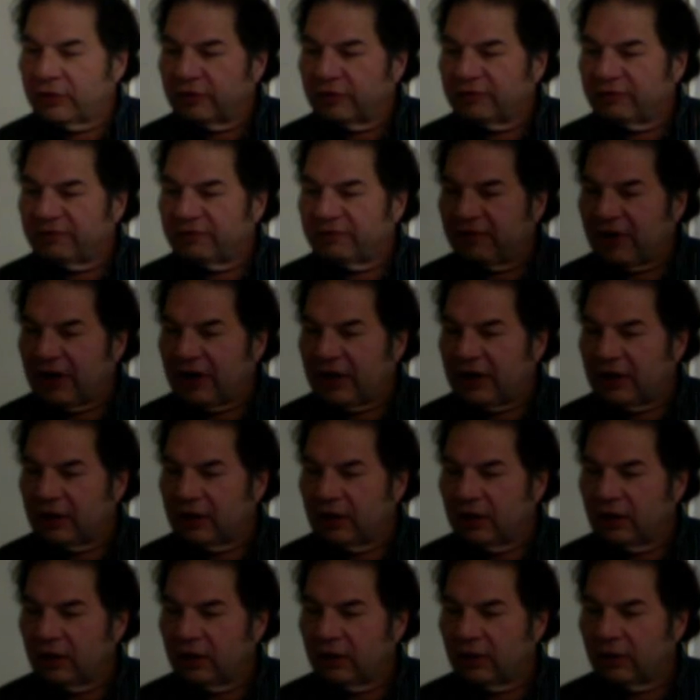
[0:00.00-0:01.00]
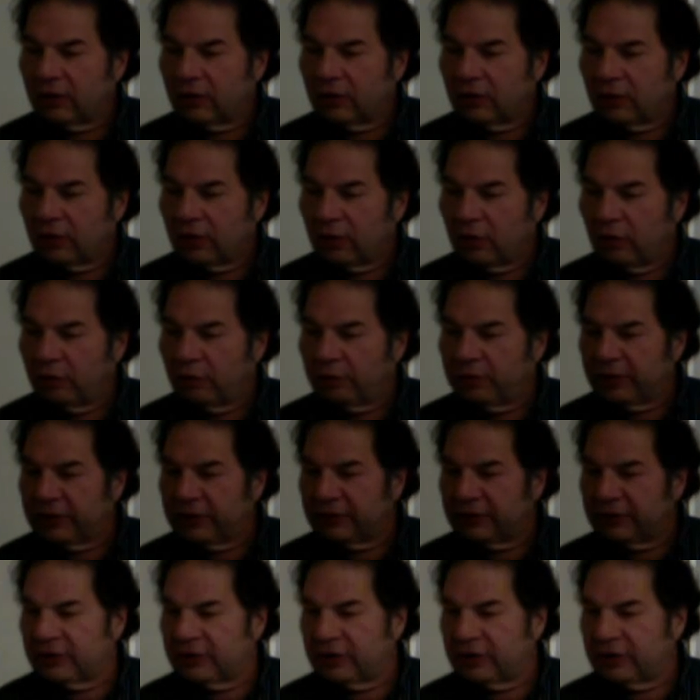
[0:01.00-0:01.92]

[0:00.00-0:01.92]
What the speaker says: File, Open,